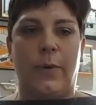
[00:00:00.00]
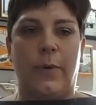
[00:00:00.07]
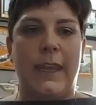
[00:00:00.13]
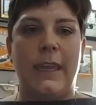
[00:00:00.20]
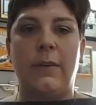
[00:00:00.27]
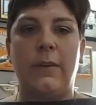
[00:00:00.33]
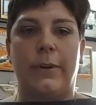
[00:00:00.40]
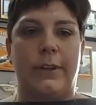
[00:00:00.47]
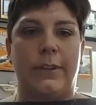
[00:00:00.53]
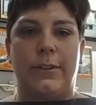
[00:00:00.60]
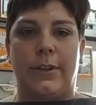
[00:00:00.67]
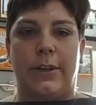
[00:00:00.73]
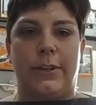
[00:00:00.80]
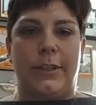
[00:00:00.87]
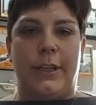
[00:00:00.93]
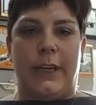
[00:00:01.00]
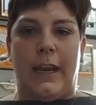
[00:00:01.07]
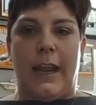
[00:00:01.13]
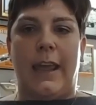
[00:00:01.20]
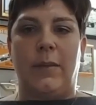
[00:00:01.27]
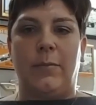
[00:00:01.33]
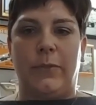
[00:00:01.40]
keyword searching.
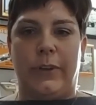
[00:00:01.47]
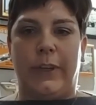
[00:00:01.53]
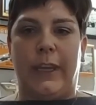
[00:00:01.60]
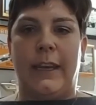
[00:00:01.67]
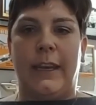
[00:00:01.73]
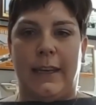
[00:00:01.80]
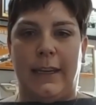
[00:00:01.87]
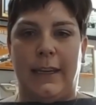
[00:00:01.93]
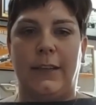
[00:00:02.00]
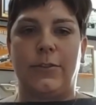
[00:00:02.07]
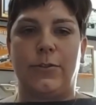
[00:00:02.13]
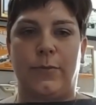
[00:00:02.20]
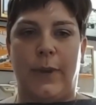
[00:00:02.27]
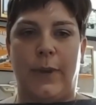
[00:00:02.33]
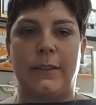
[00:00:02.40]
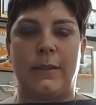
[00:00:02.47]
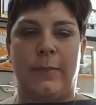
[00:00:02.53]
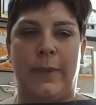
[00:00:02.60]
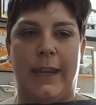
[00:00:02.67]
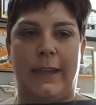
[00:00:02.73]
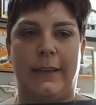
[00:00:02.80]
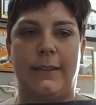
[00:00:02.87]
I am looking at each
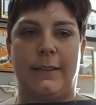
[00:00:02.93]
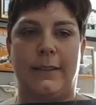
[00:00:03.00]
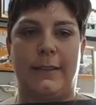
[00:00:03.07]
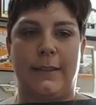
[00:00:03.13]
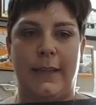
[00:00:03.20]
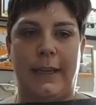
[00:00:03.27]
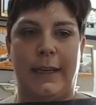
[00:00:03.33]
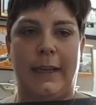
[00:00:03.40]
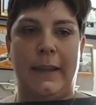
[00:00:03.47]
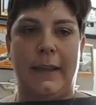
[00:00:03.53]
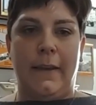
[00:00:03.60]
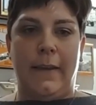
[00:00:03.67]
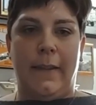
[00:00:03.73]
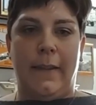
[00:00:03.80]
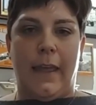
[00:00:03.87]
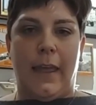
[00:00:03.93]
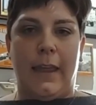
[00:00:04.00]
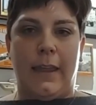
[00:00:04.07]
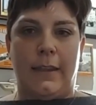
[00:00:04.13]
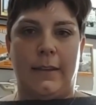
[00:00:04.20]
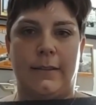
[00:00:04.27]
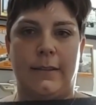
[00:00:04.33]
resume to see,
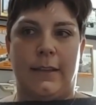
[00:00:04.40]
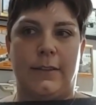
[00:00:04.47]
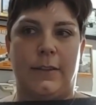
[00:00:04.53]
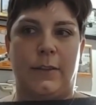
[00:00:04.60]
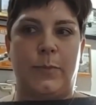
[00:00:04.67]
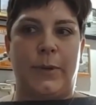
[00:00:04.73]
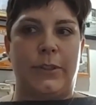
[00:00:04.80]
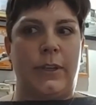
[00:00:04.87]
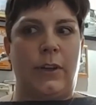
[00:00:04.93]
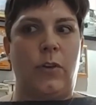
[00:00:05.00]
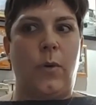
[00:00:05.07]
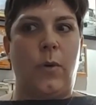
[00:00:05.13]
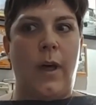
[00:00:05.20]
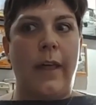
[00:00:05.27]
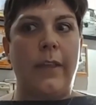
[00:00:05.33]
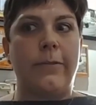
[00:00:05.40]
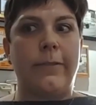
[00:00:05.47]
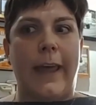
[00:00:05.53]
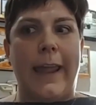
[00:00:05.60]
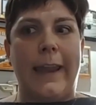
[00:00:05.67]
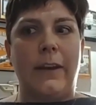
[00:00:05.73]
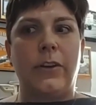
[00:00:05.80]
is this person
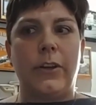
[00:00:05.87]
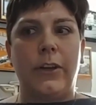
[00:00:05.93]
qualified?